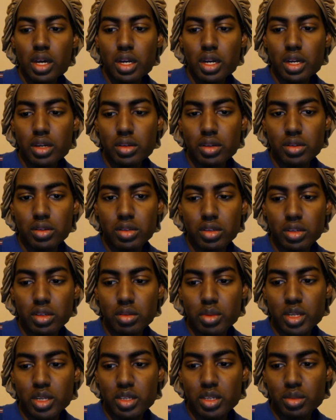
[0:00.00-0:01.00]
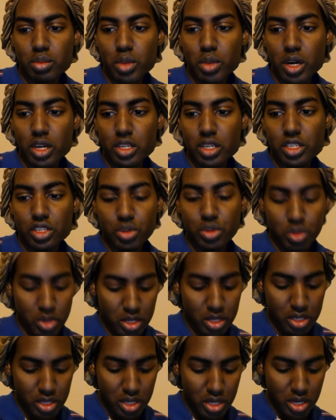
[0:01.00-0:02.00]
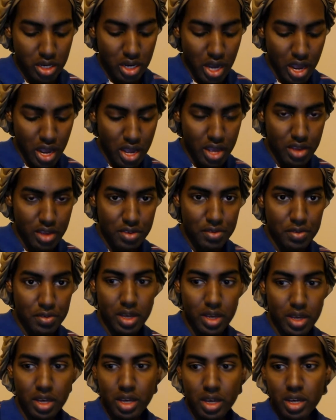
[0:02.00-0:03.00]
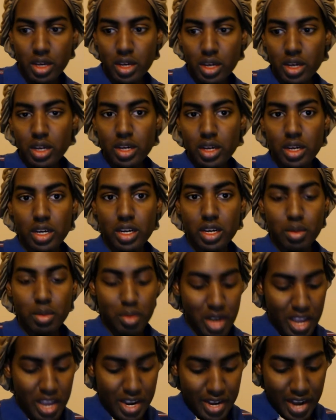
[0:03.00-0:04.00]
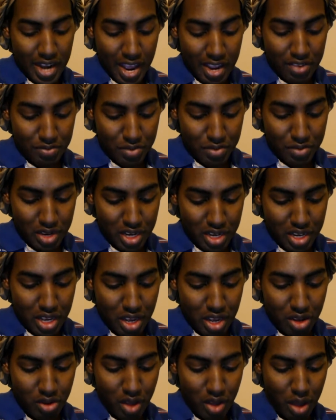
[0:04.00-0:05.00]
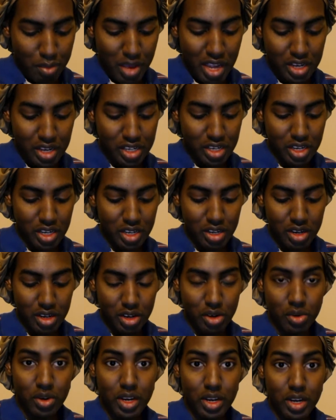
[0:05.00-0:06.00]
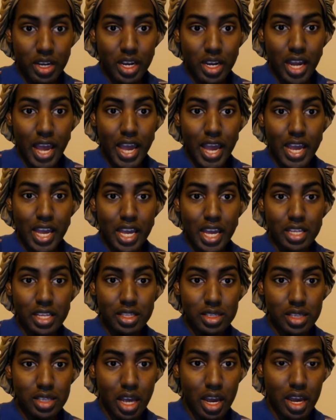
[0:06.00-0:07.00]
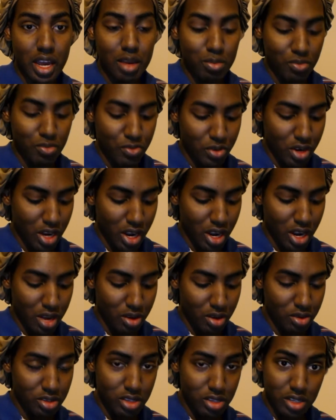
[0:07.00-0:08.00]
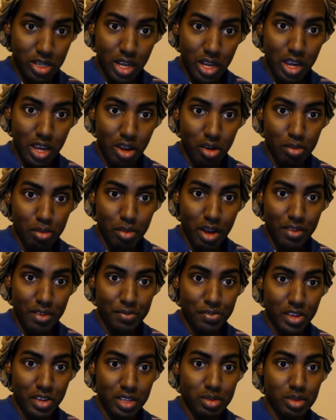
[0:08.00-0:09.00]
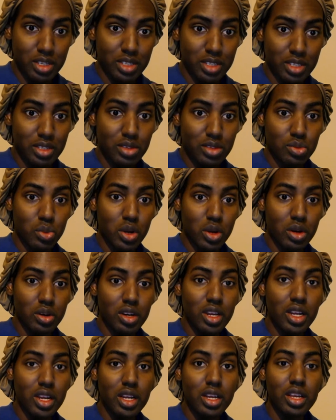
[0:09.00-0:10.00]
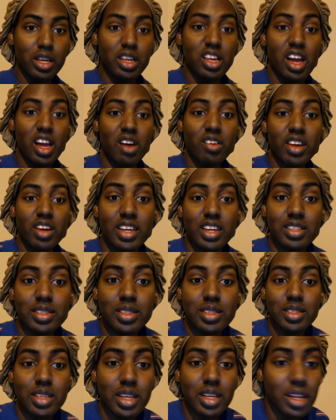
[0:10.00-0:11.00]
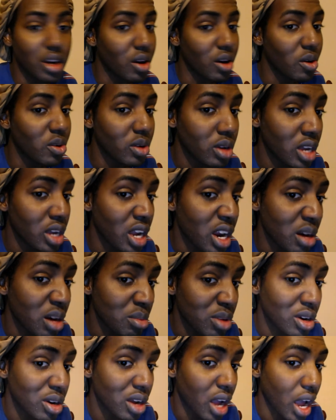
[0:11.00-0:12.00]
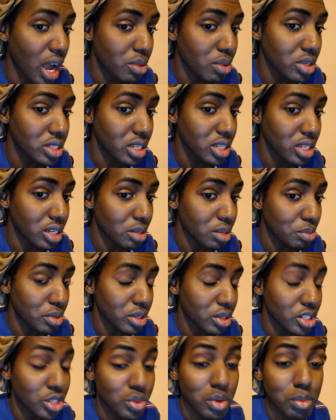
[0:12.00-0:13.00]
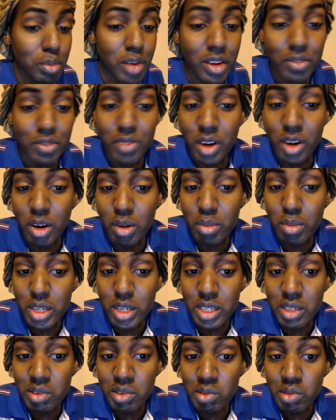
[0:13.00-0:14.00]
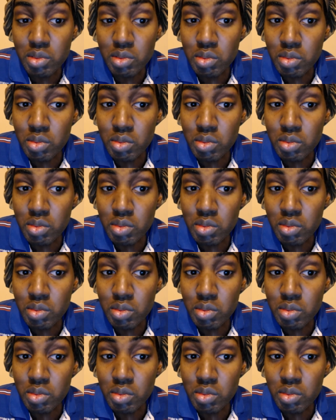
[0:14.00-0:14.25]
Hello YouTube, it is March 29th, late night video. I'm actually doing a enzyme for y'all today on my face because it's well needed. Y'all can't see it on camera. I would take a picture with my phone, but